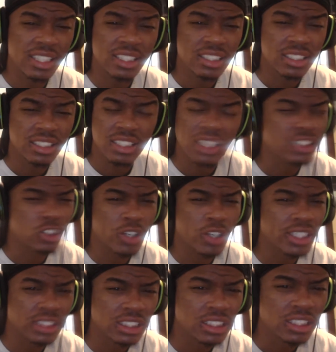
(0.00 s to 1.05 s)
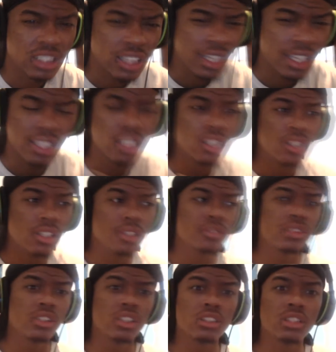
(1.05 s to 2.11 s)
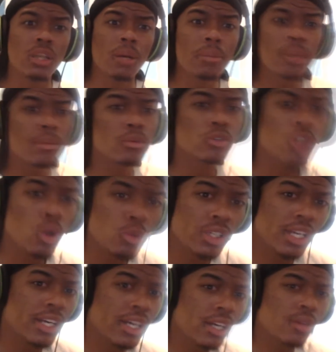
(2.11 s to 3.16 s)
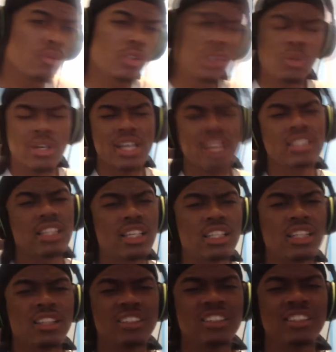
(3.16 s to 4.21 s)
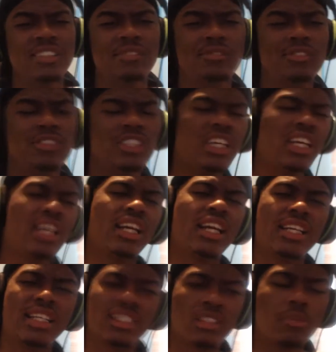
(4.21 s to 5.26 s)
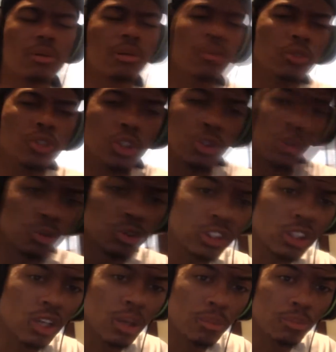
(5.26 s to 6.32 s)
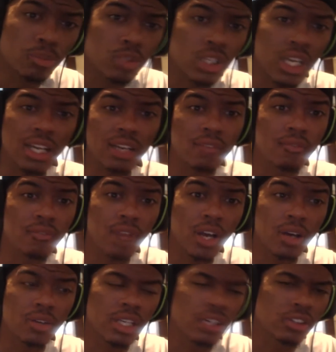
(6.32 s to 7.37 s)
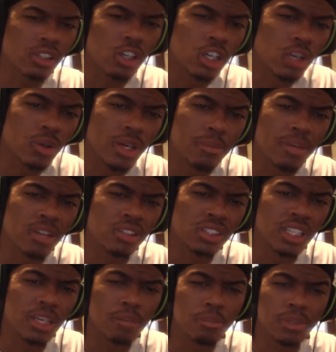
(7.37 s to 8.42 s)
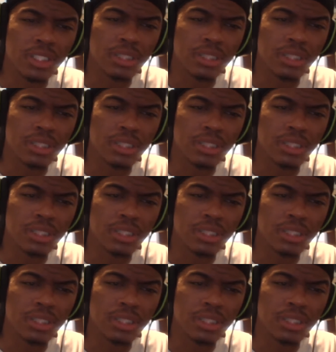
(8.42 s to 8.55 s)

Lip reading: And it's crazy. Like, some people don't care when you react to their content, and I guess some people do. So I'm kind of found out the hard way about that.